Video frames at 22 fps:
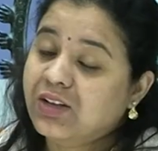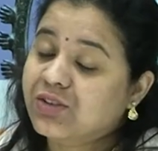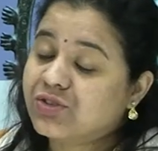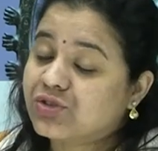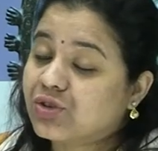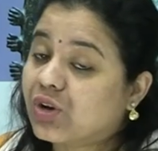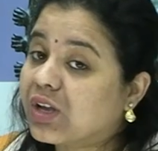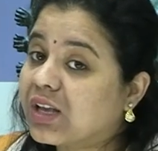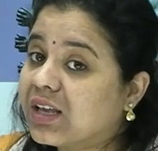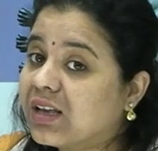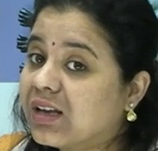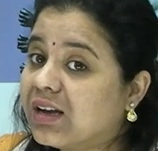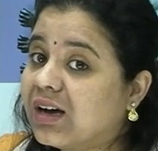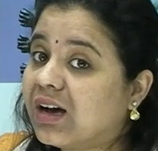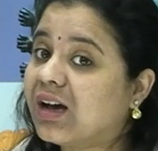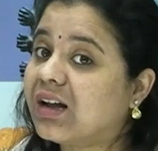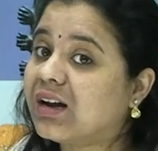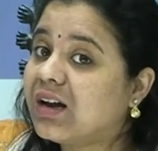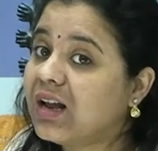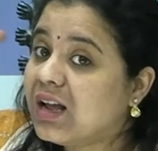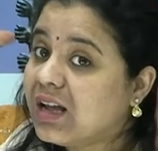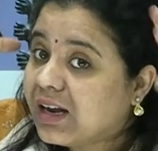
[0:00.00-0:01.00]
So
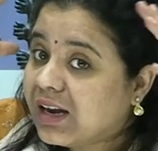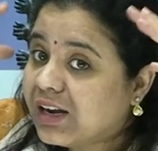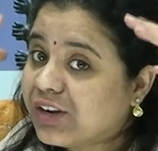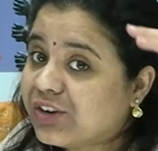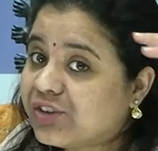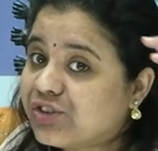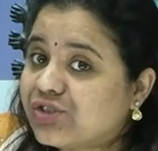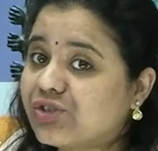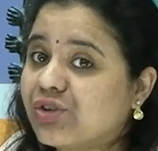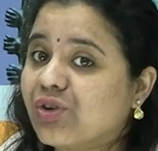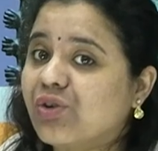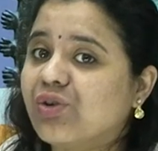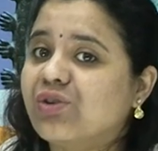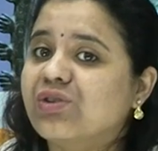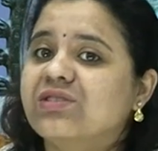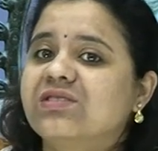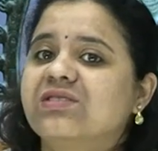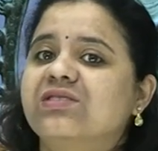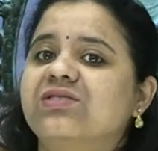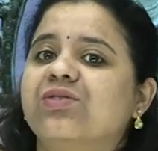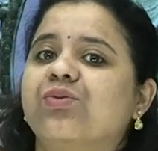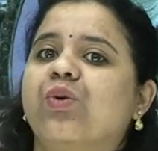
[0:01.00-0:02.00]
here it
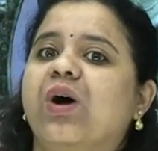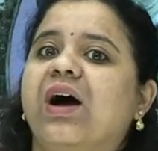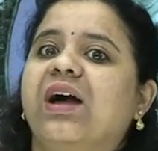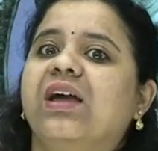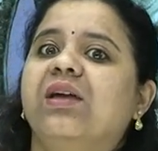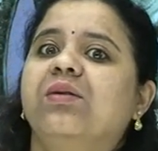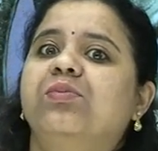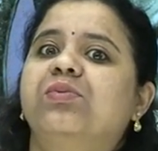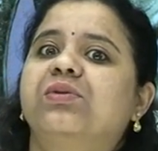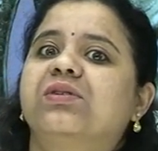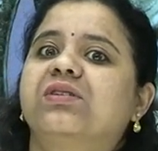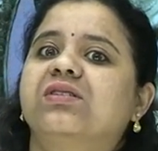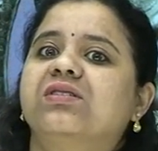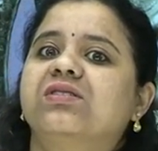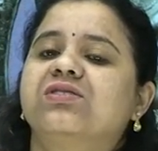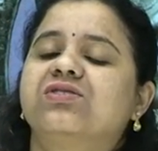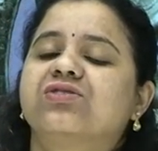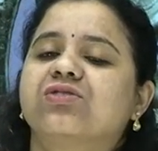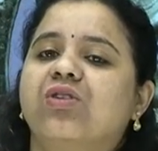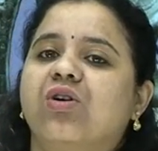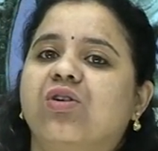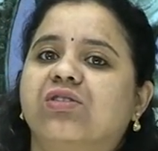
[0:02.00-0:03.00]
shows the
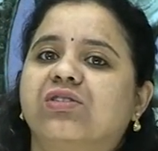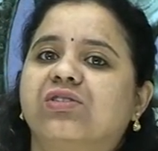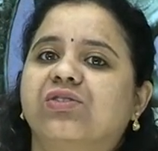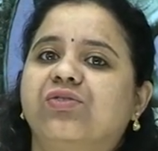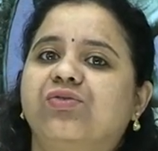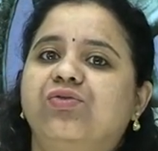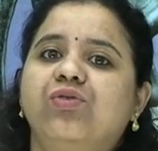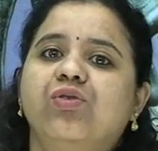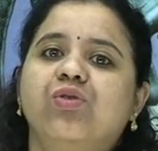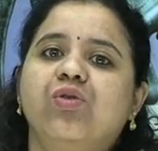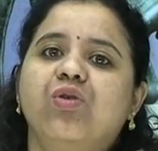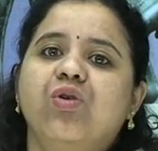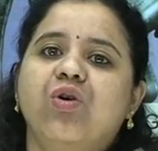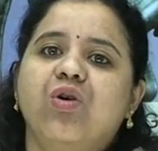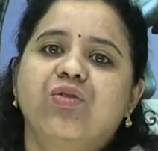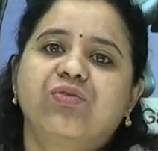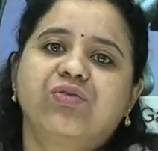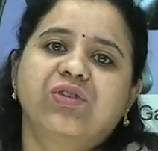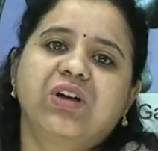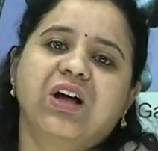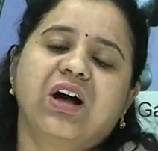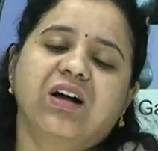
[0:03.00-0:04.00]
vibrance or the flow
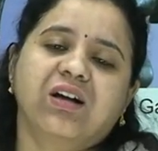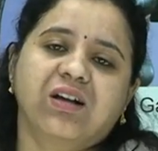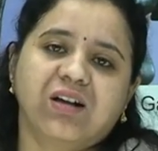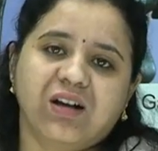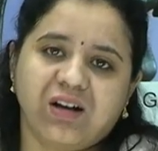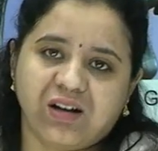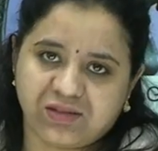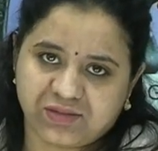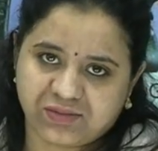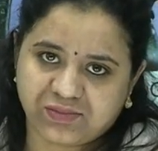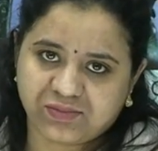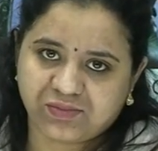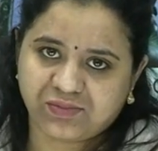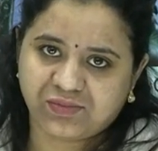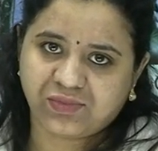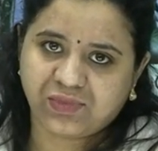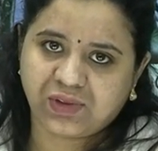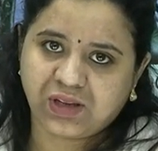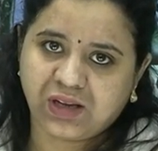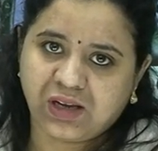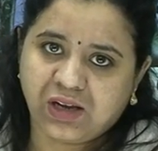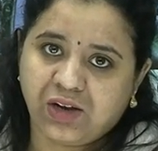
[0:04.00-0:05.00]
of Ganga,
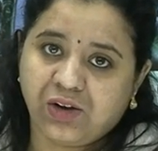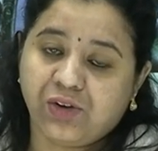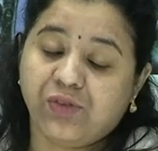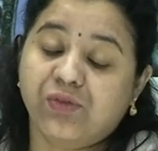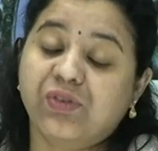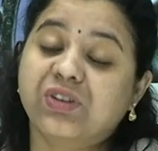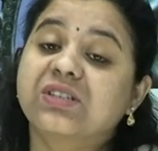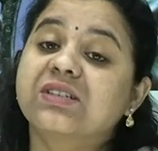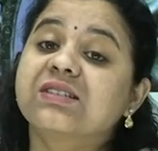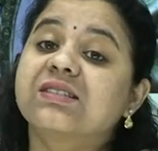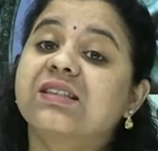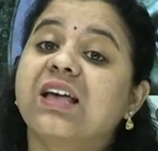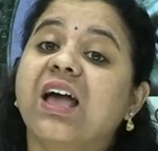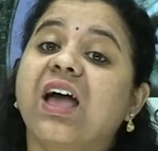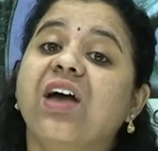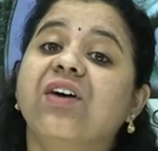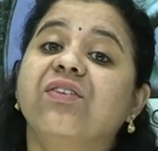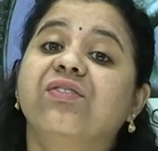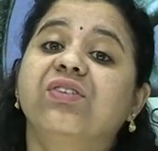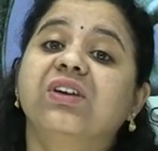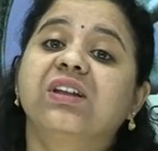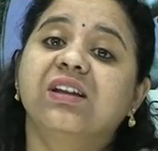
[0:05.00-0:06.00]
which is
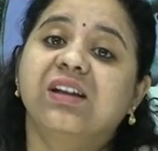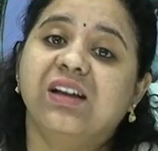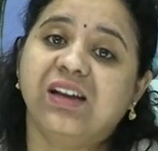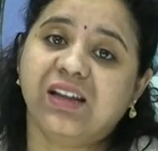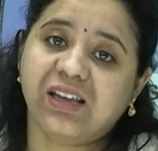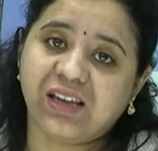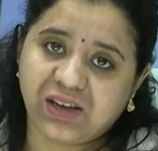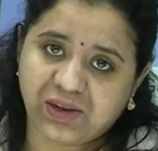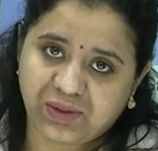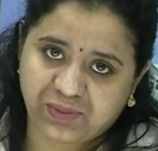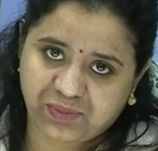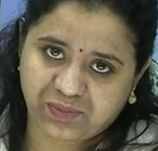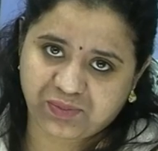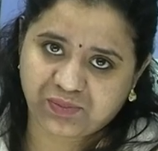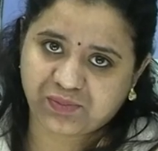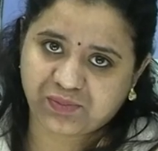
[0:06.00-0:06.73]
heavenly.